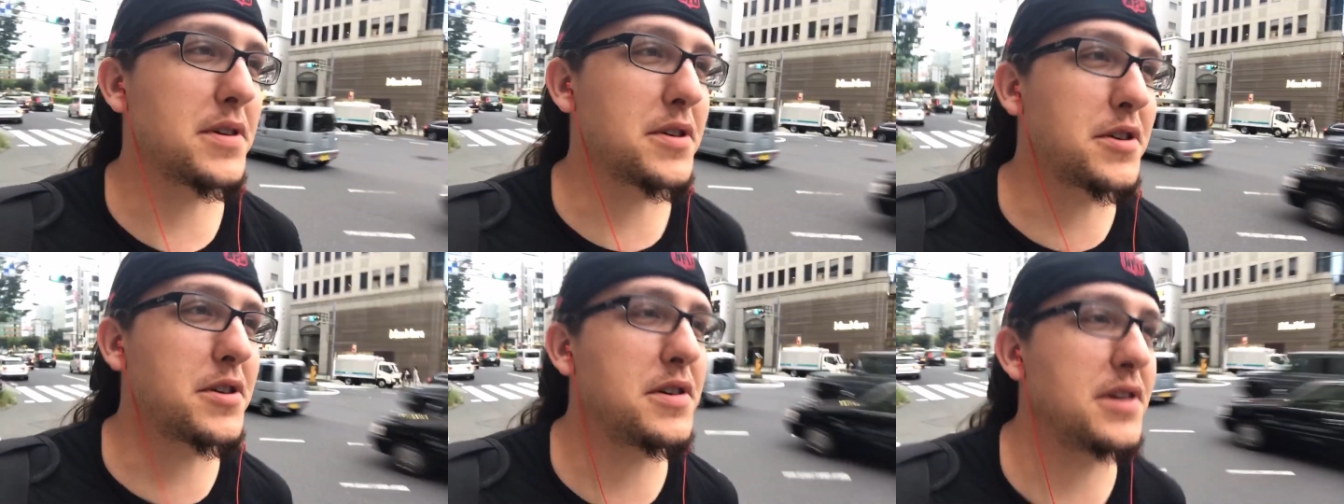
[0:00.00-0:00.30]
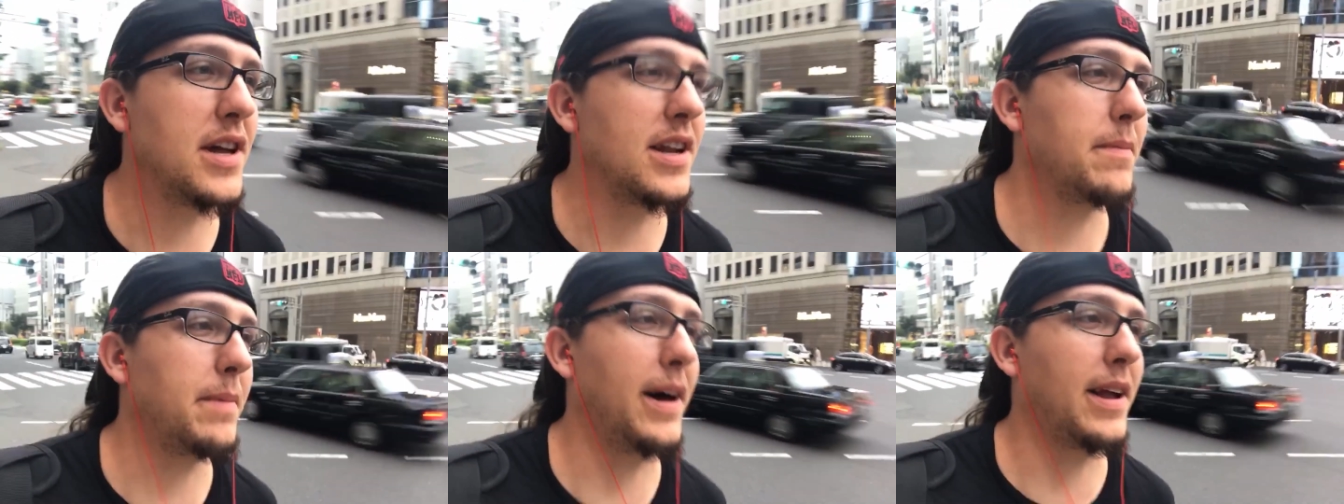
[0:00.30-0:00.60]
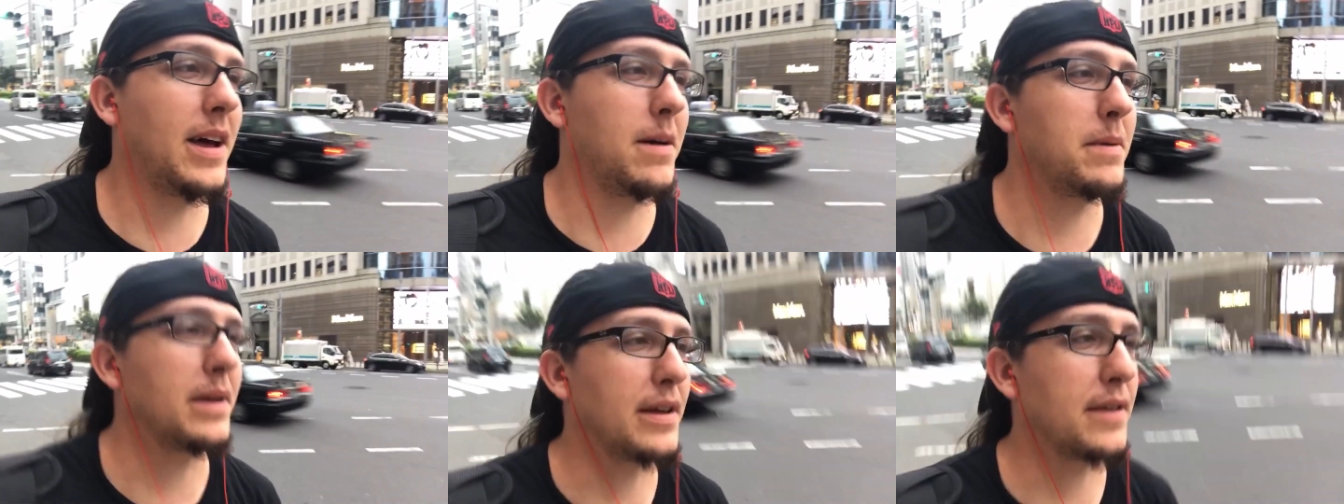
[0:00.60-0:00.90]
a shit
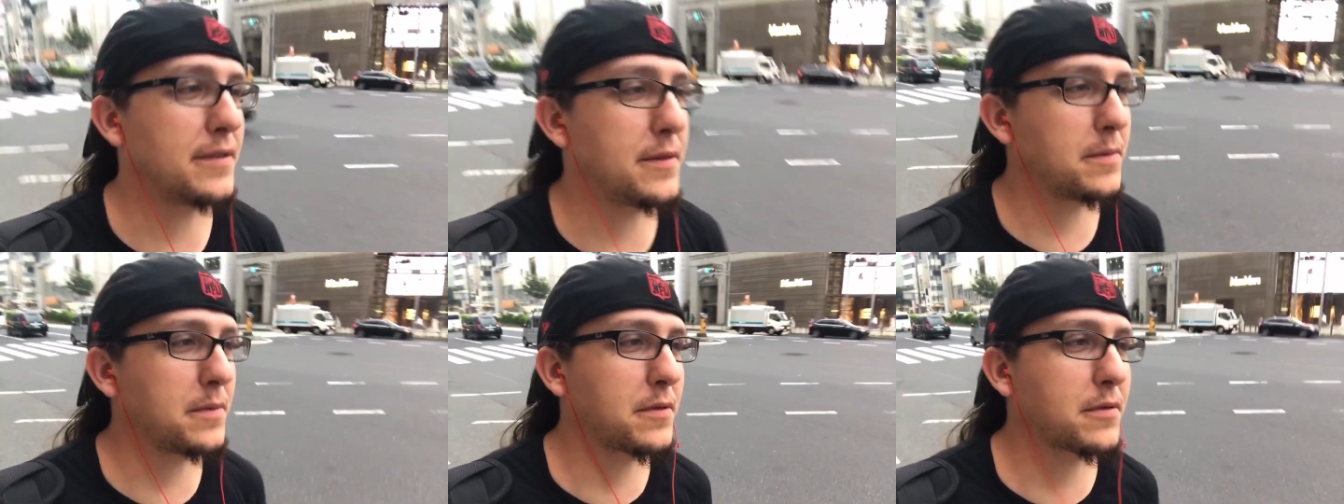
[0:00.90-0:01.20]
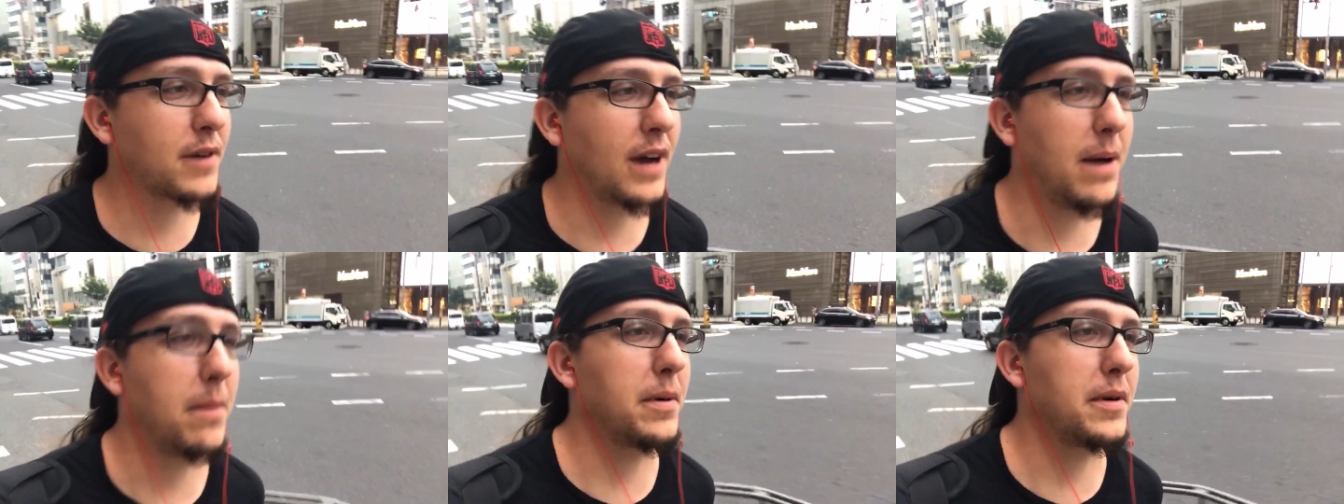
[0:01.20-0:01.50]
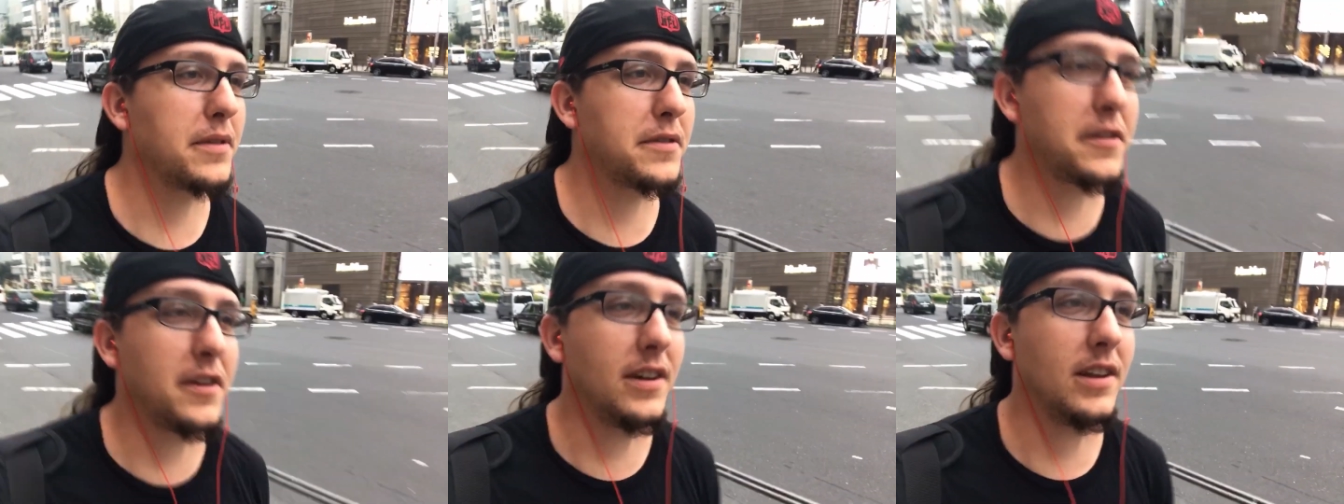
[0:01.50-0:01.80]
about how many
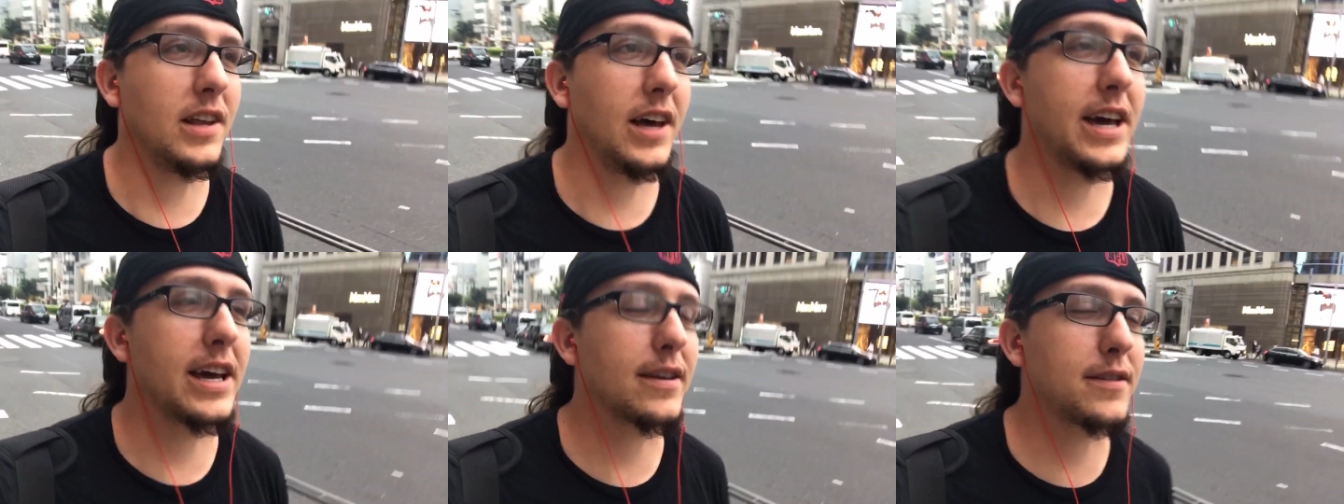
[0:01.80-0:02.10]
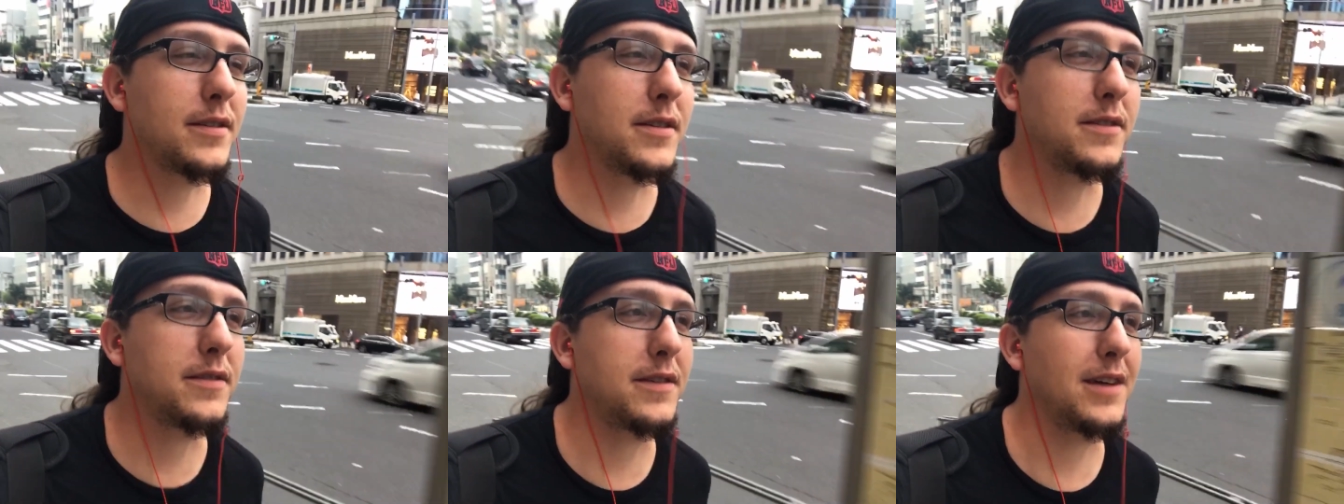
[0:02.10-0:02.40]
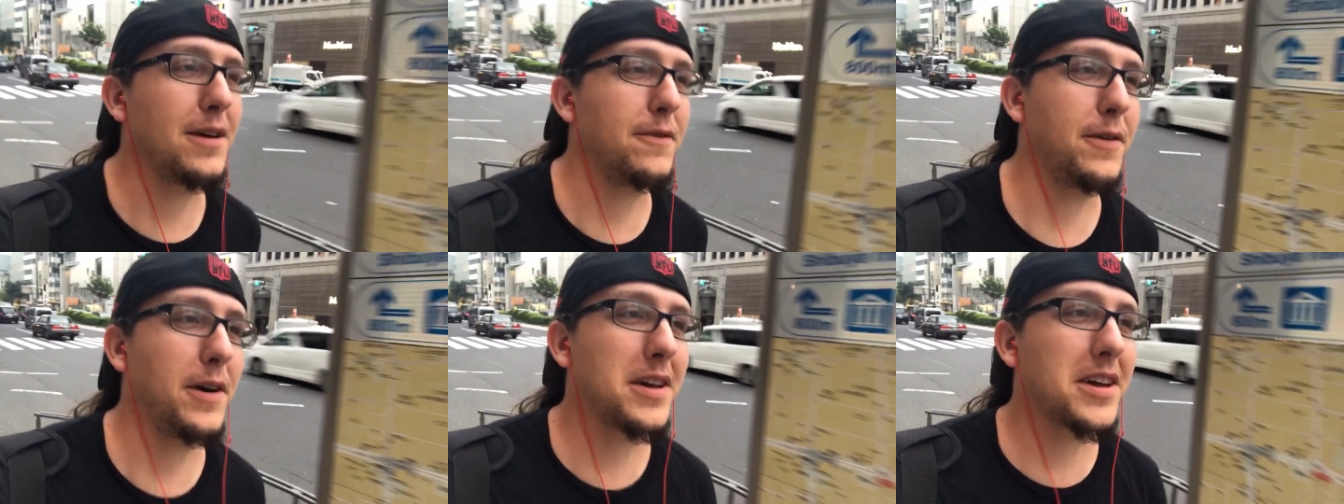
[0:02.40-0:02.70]
subscribers and likes and
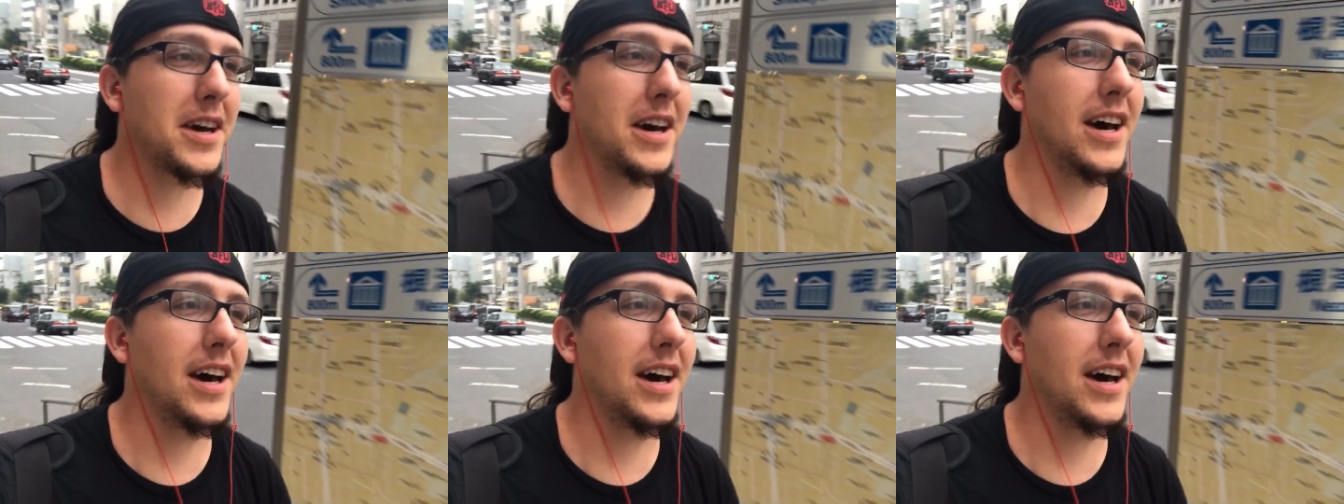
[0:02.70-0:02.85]
stuff I